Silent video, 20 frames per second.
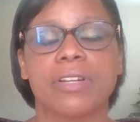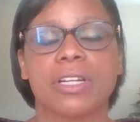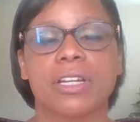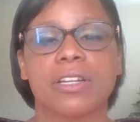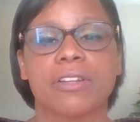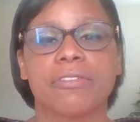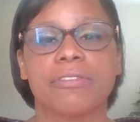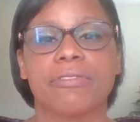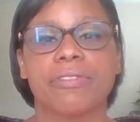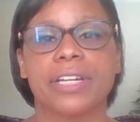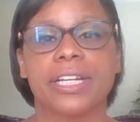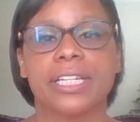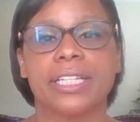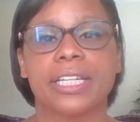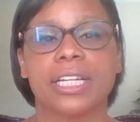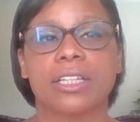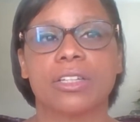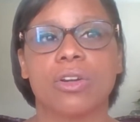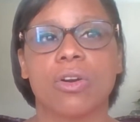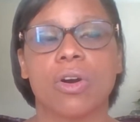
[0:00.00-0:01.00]
I have a lot of
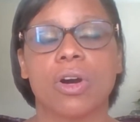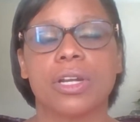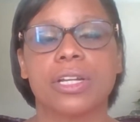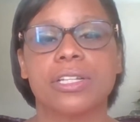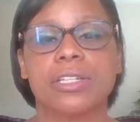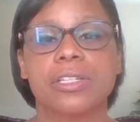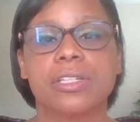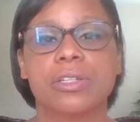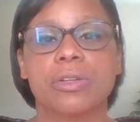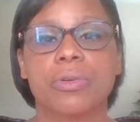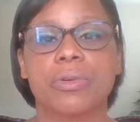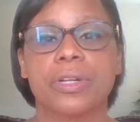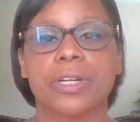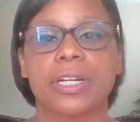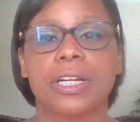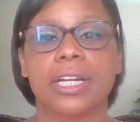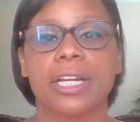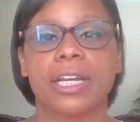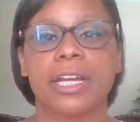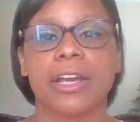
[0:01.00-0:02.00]
faith that God is going
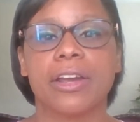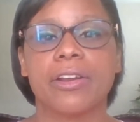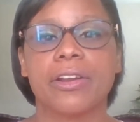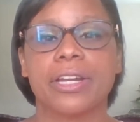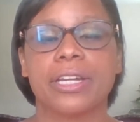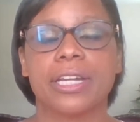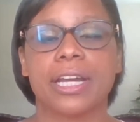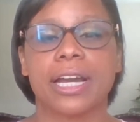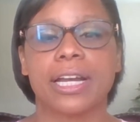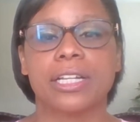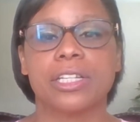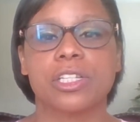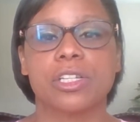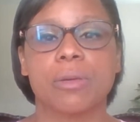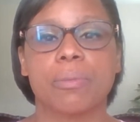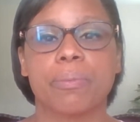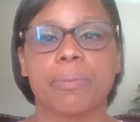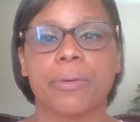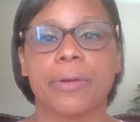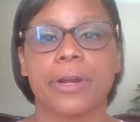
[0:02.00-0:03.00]
to hear and
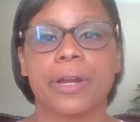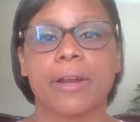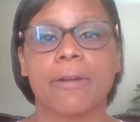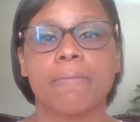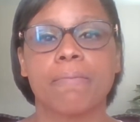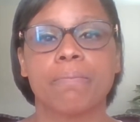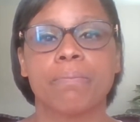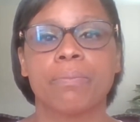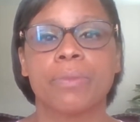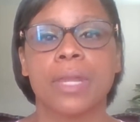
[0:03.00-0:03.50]
answer prayer.